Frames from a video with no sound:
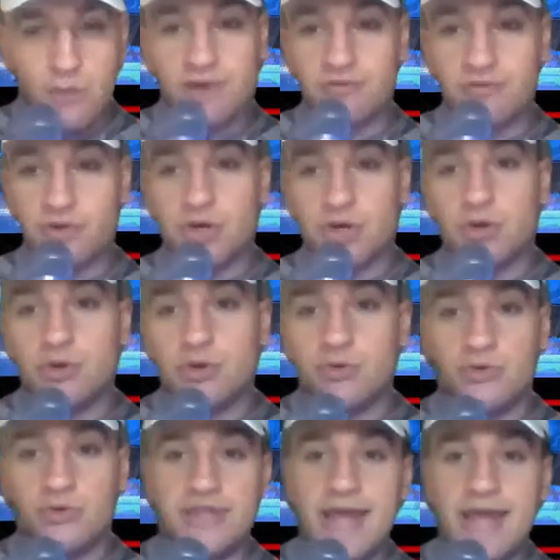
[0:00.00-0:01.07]
However,
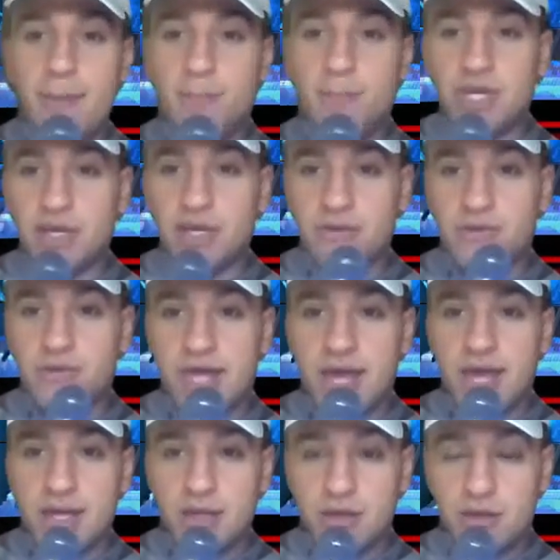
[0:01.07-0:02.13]
with that being
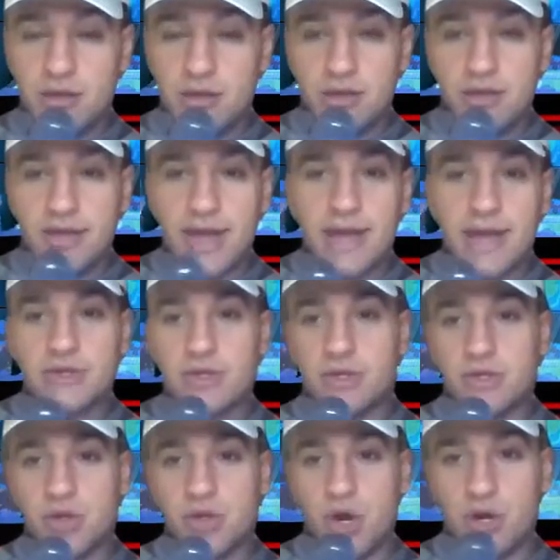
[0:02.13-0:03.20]
said,
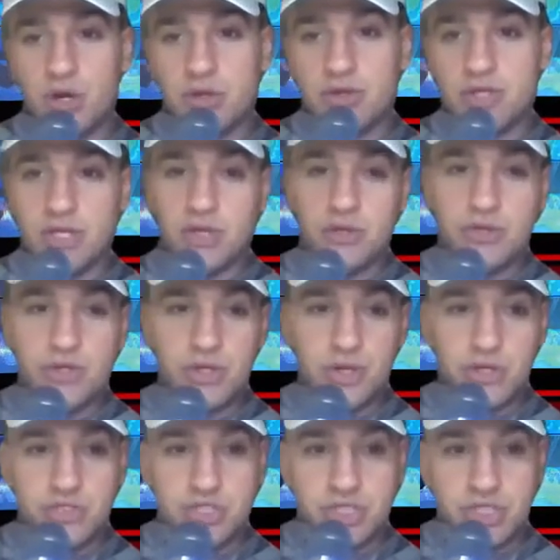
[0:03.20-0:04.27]
cases are still
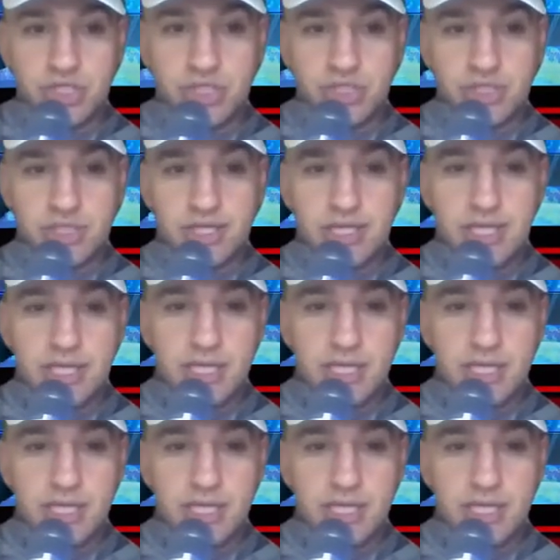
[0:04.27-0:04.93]
surging